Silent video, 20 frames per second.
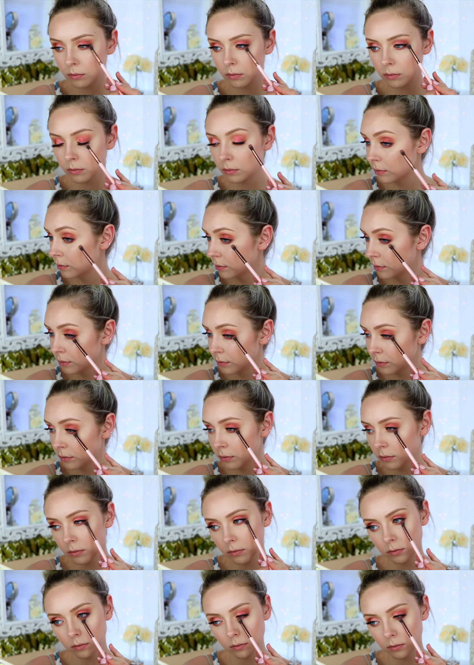
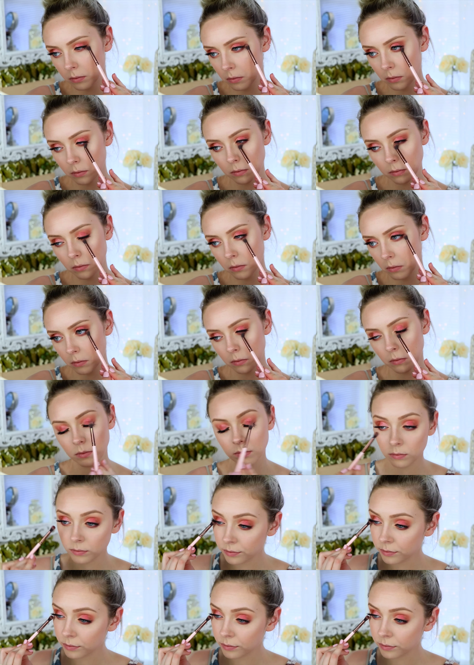Nothing is said.